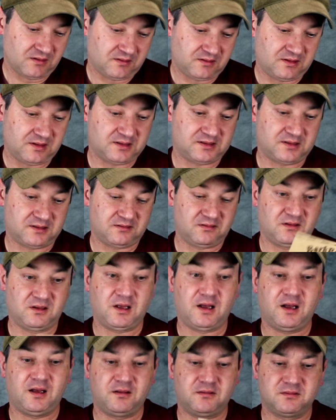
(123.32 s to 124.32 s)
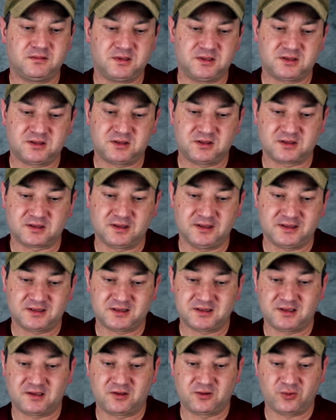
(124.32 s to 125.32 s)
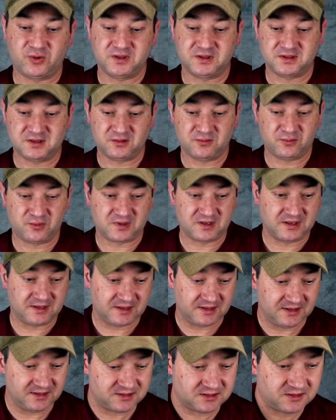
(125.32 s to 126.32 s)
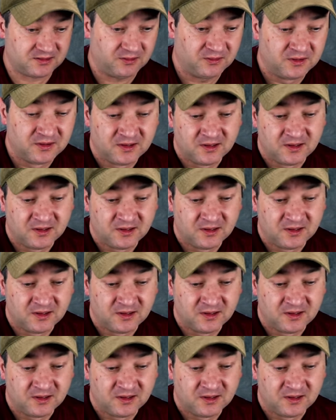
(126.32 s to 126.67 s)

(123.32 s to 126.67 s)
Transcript: this, uh, this just lists the toys that we're gonna get. So